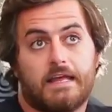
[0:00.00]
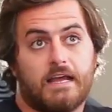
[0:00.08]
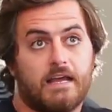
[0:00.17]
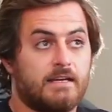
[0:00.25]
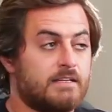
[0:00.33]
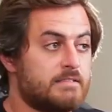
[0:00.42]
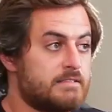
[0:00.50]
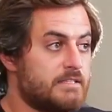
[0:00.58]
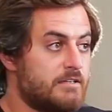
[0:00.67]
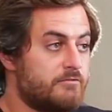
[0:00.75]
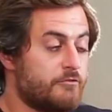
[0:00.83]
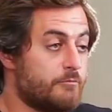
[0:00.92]

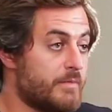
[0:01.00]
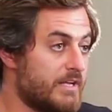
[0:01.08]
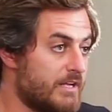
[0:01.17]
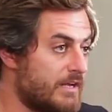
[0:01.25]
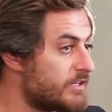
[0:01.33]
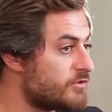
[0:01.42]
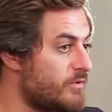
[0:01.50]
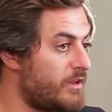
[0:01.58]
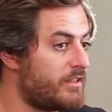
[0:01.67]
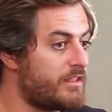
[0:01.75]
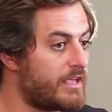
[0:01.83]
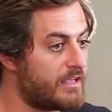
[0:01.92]
And for me, I just
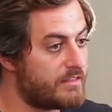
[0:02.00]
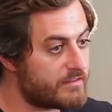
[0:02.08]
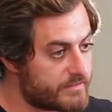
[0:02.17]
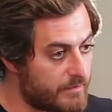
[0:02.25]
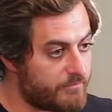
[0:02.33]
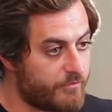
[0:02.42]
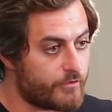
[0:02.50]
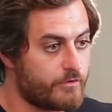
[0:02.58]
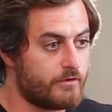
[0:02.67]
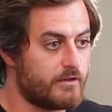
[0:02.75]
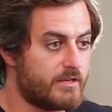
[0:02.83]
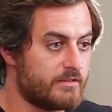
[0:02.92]
wanted to take it a step
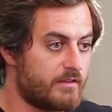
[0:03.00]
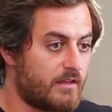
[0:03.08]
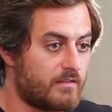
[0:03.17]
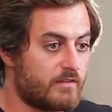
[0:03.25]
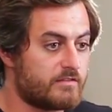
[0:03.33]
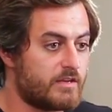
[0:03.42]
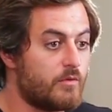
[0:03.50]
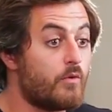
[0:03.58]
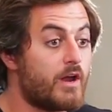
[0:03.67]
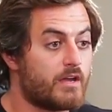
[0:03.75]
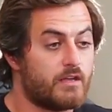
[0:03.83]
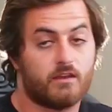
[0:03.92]
further and to see
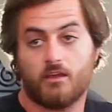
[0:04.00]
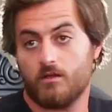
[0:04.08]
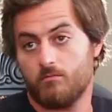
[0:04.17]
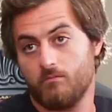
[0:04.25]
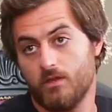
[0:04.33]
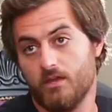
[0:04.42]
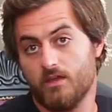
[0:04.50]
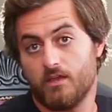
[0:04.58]
where I can come